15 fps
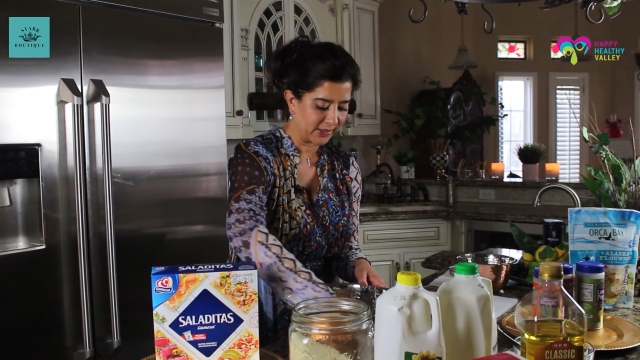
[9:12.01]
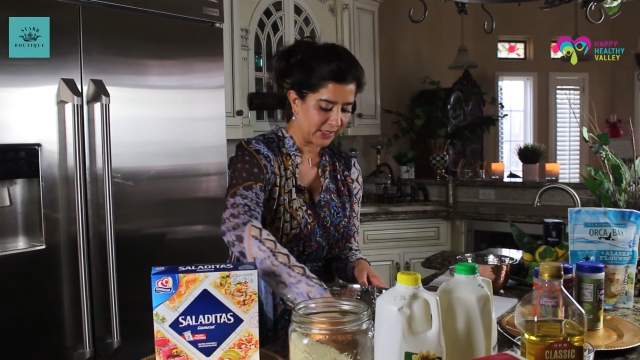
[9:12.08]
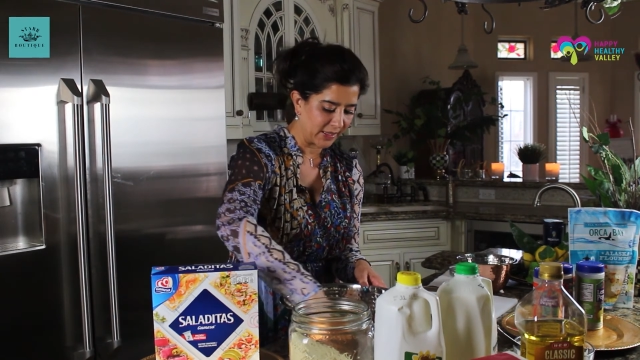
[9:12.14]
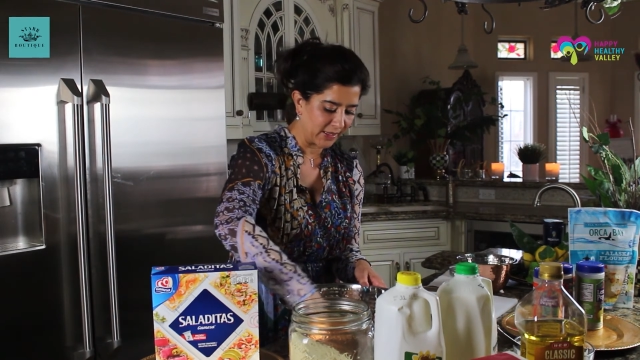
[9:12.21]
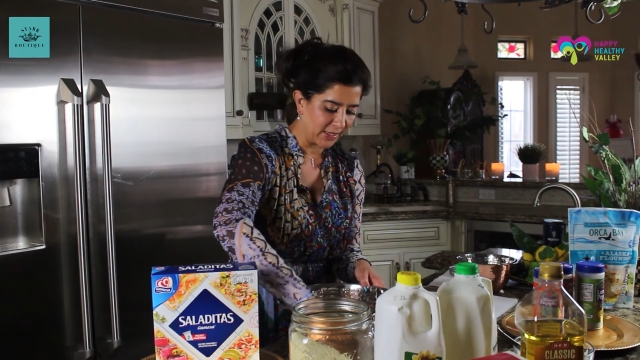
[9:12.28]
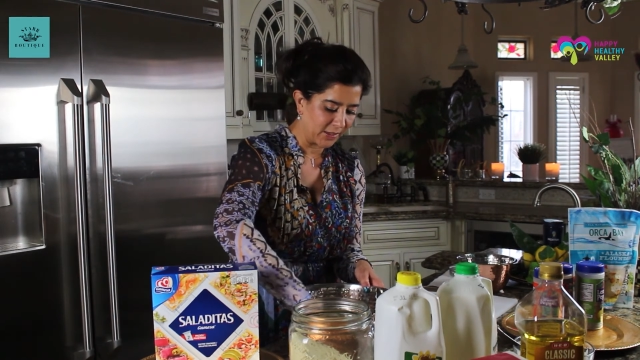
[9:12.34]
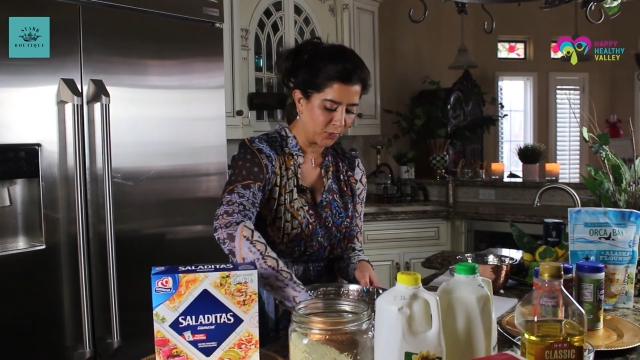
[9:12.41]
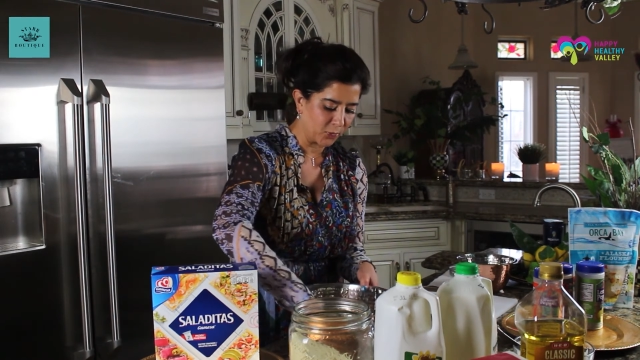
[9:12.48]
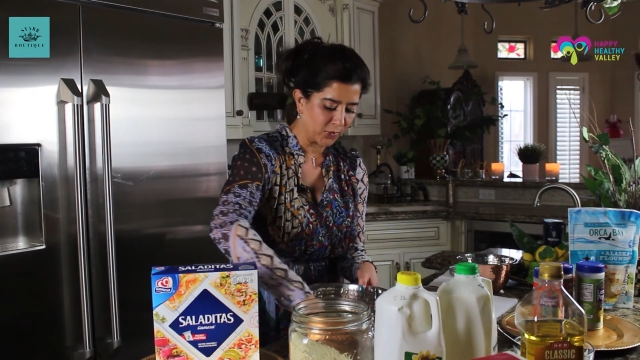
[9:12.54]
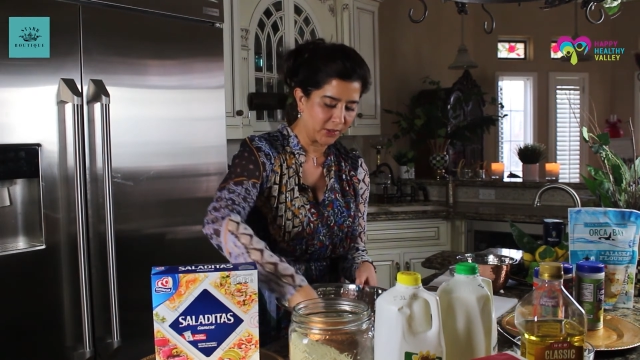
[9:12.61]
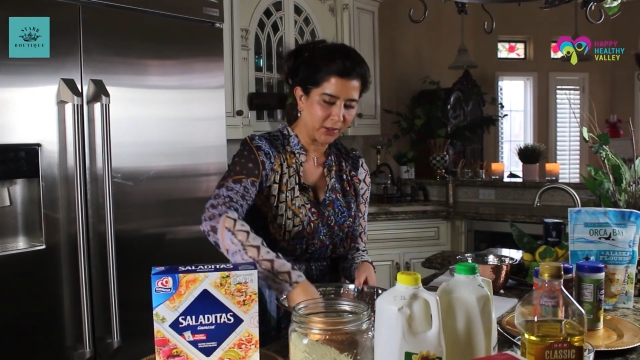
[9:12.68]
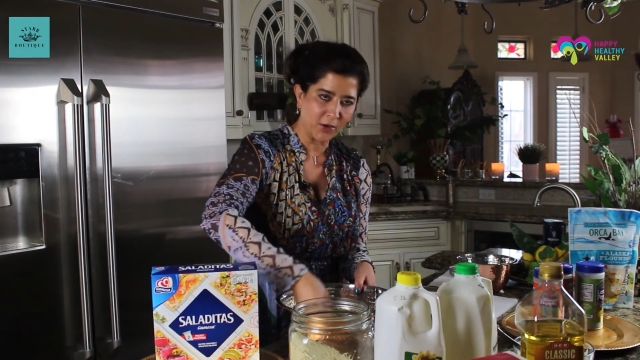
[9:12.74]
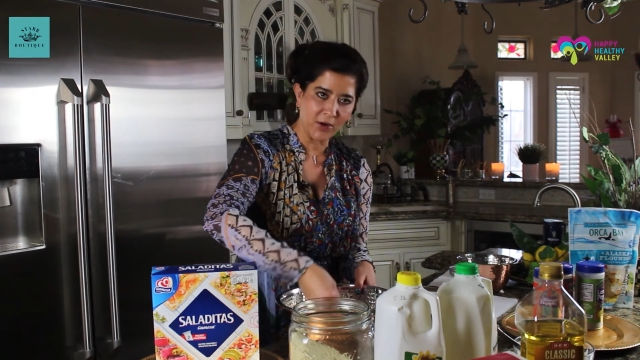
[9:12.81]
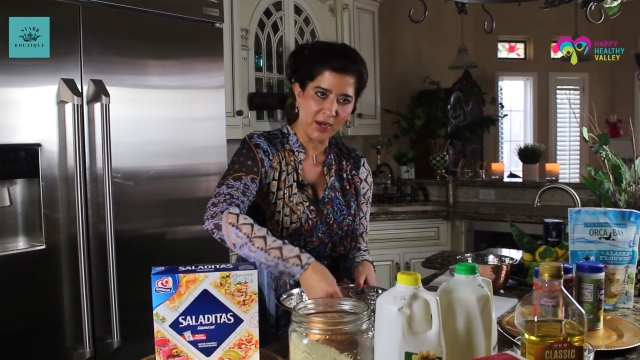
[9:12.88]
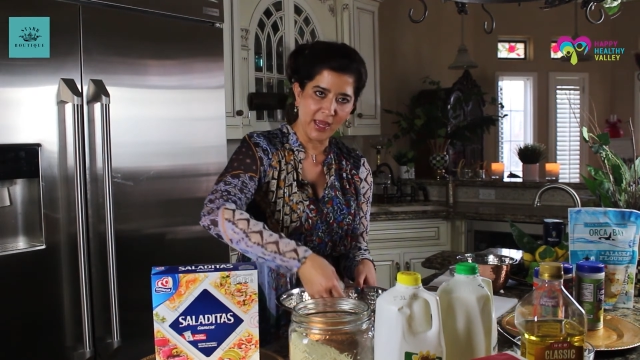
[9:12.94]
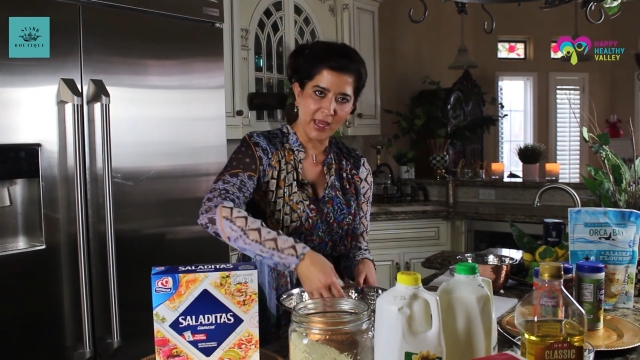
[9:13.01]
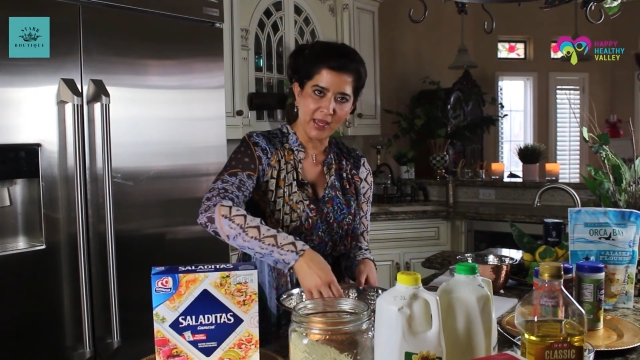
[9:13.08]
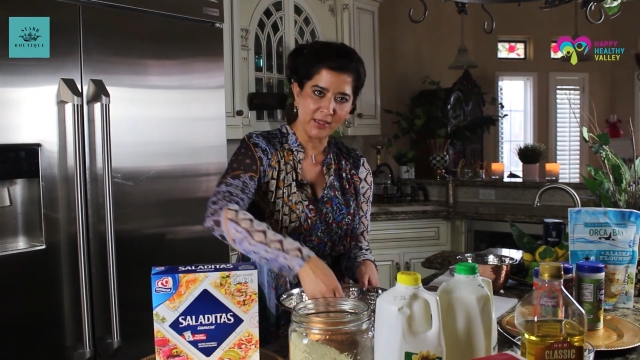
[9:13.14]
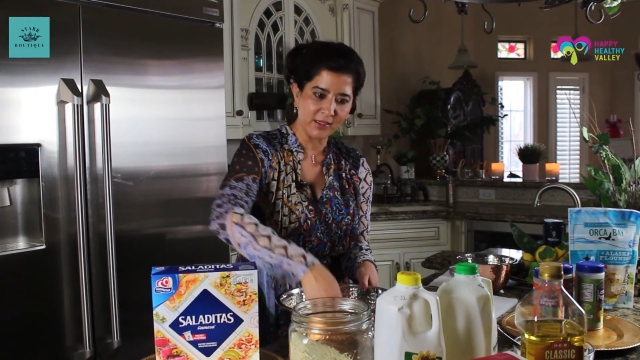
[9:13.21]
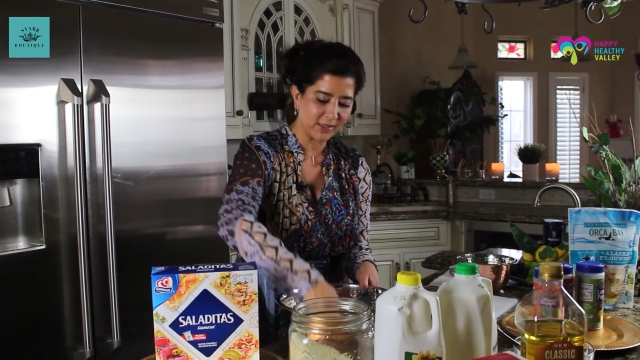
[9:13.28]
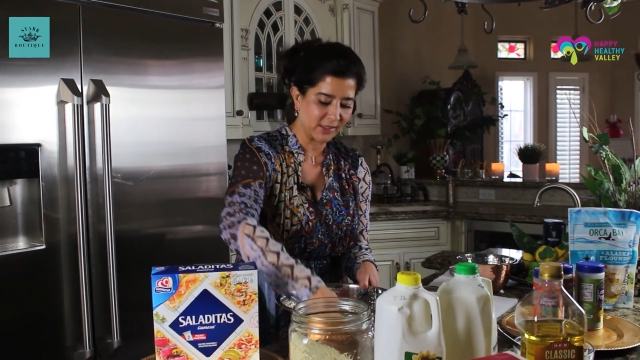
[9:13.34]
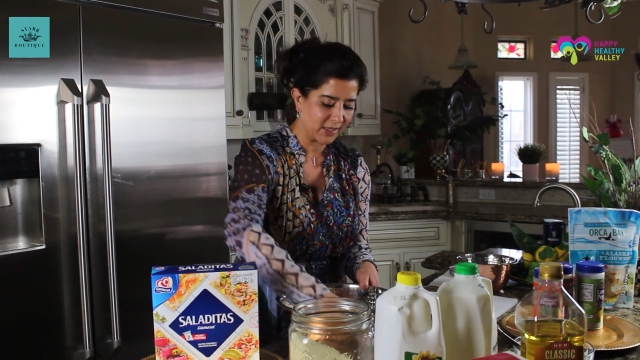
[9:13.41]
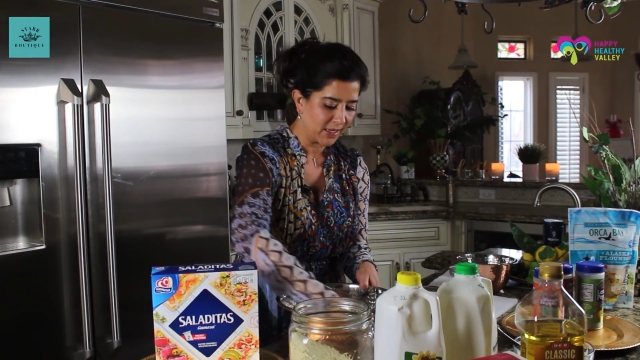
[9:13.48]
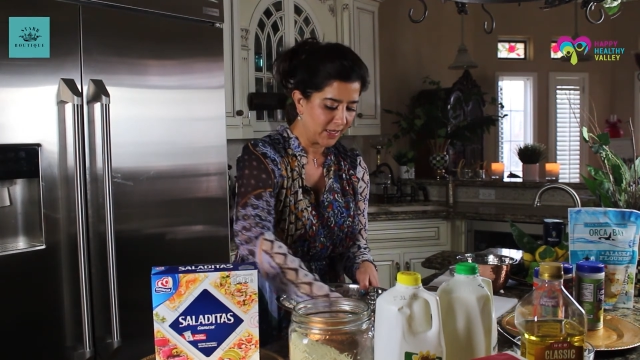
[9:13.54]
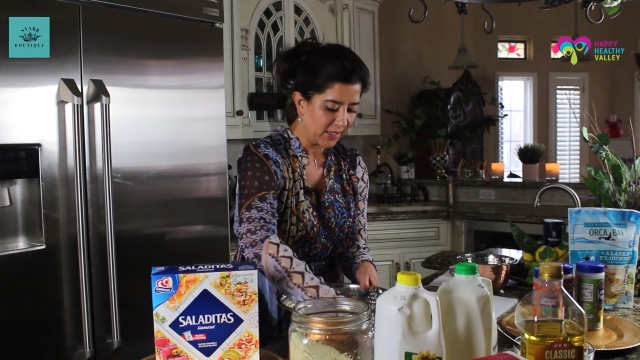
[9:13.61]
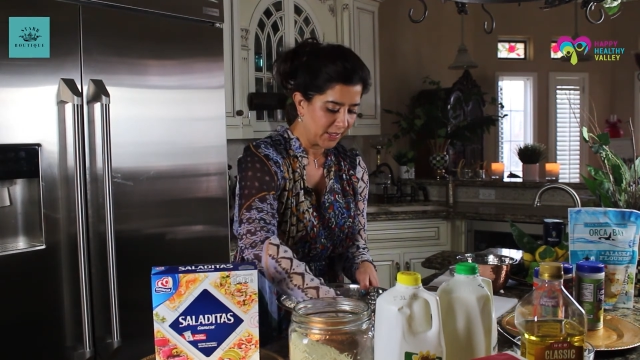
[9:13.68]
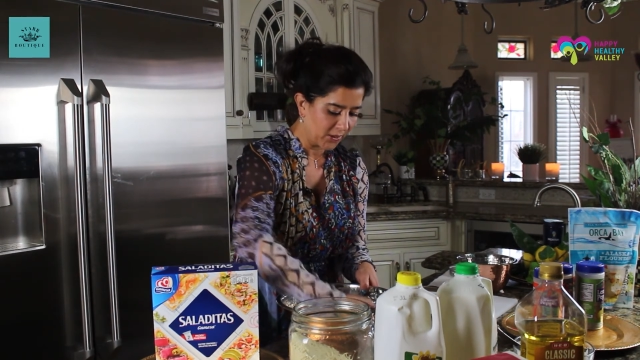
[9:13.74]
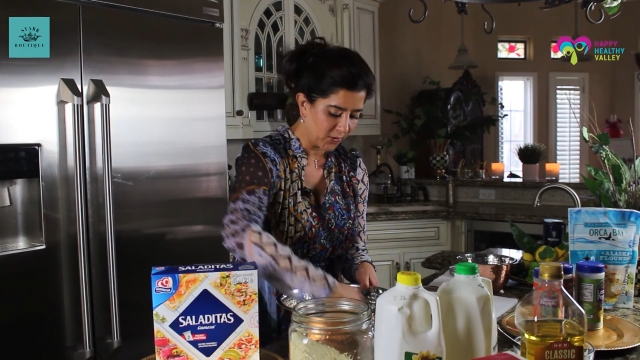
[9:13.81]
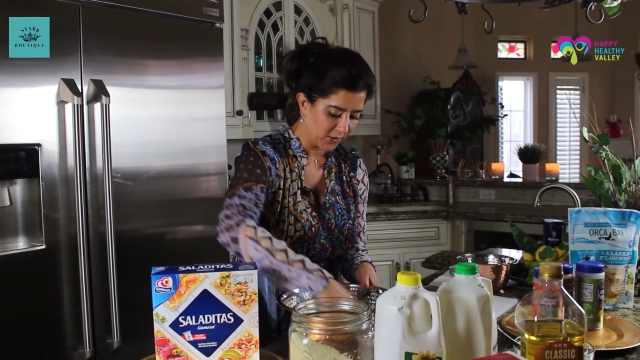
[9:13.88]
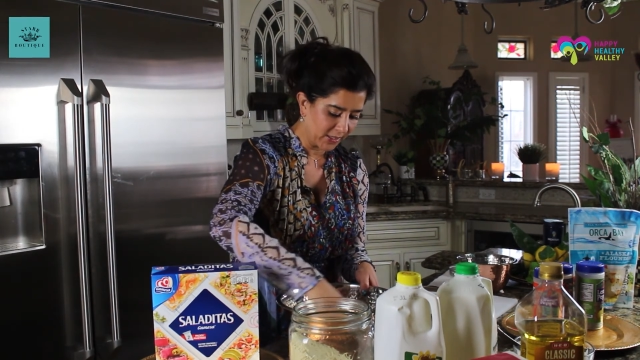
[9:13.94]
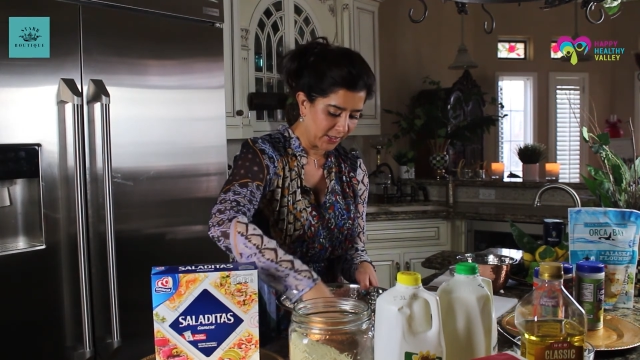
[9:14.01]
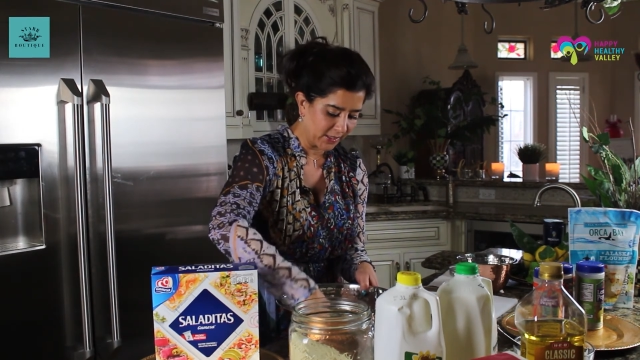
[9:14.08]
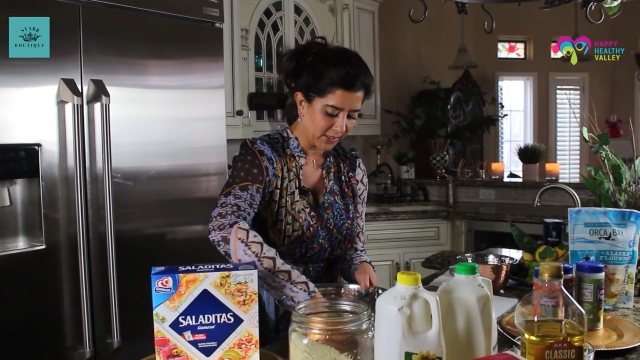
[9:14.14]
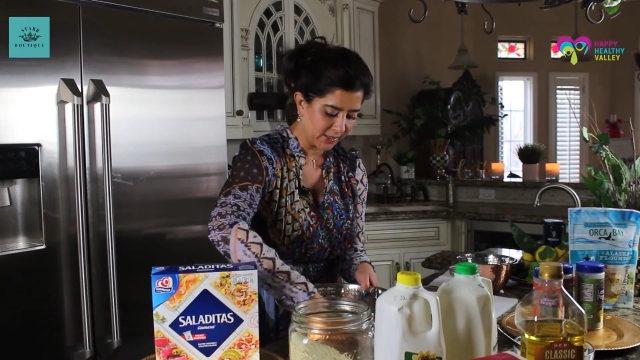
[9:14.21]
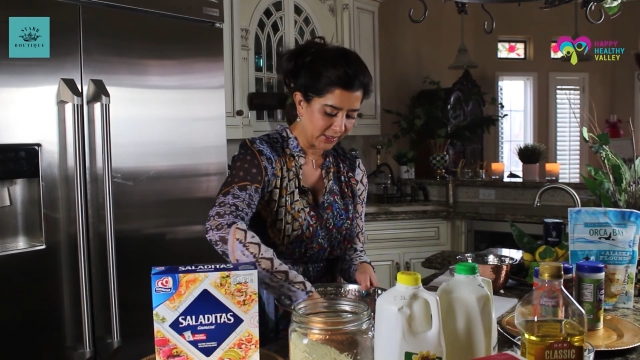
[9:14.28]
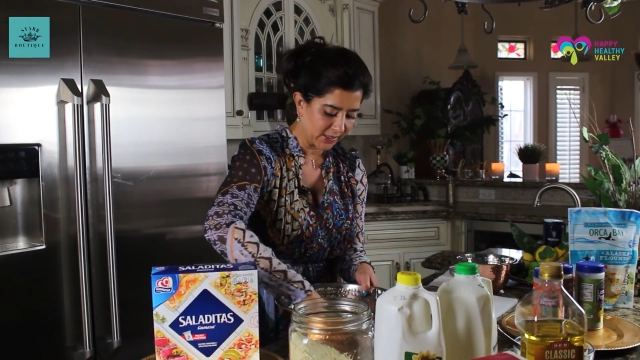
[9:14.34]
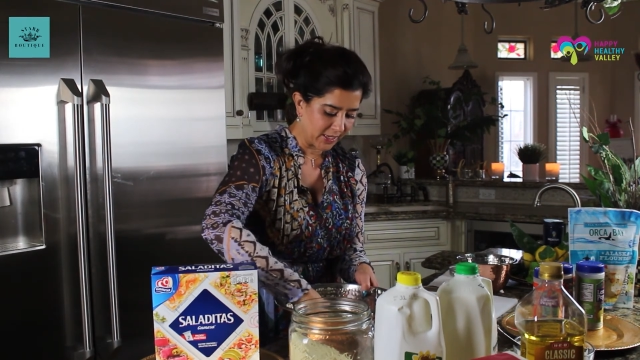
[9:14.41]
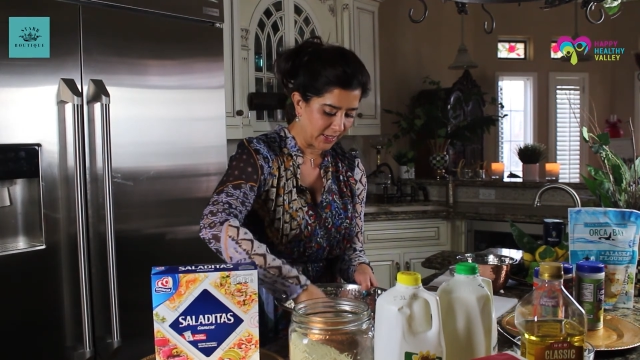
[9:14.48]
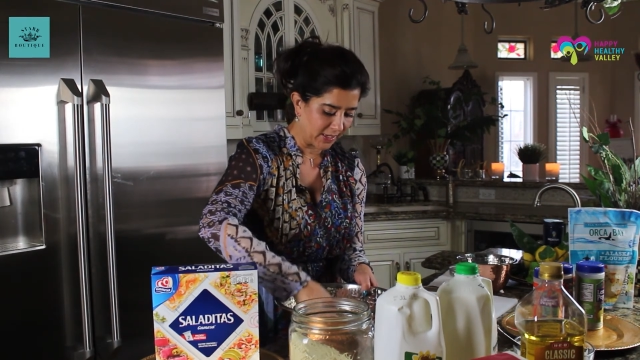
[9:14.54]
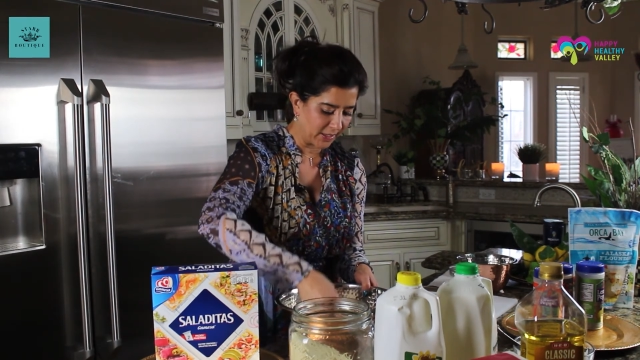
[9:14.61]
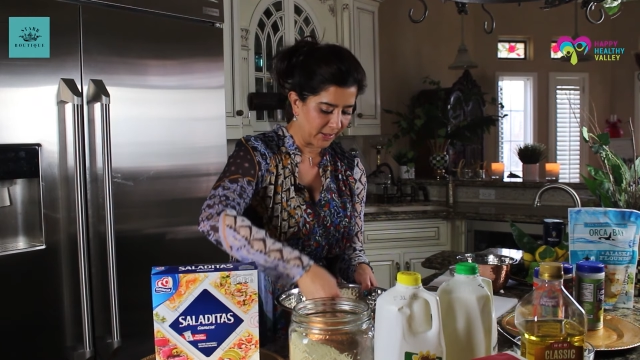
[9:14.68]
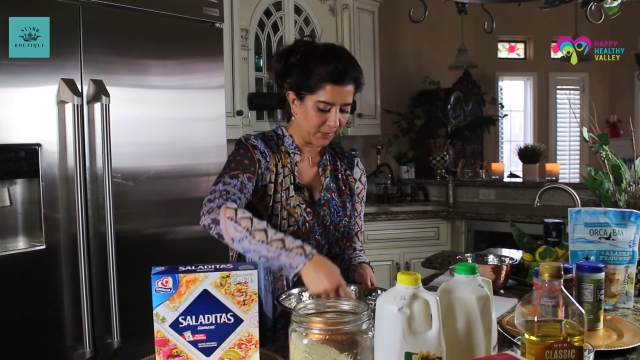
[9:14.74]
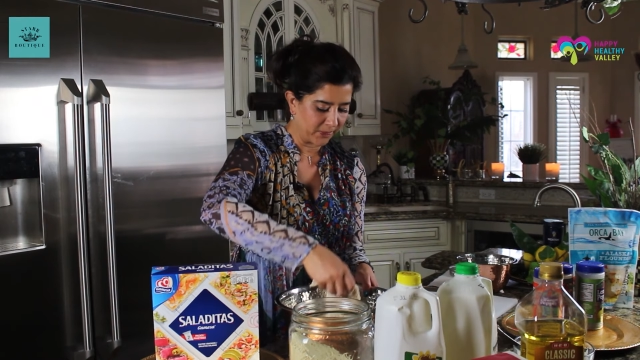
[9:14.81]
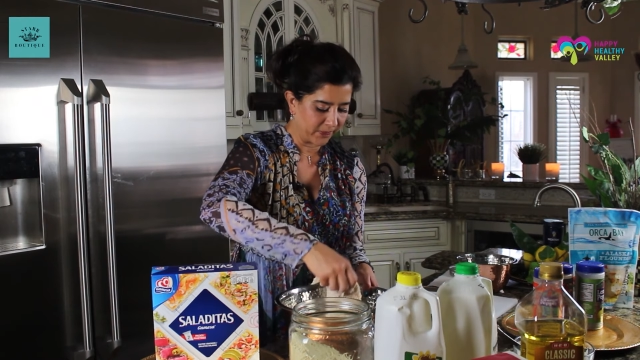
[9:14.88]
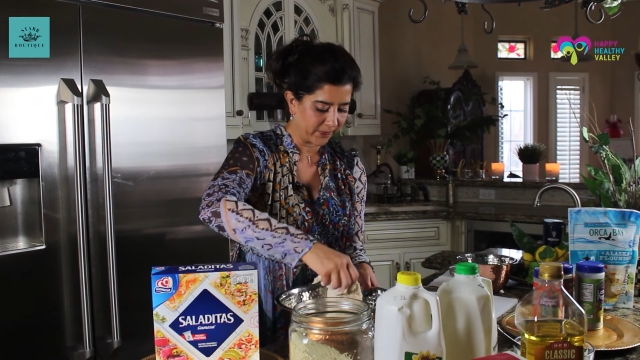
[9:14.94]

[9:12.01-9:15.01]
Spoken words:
And then with your hands, you can just kind of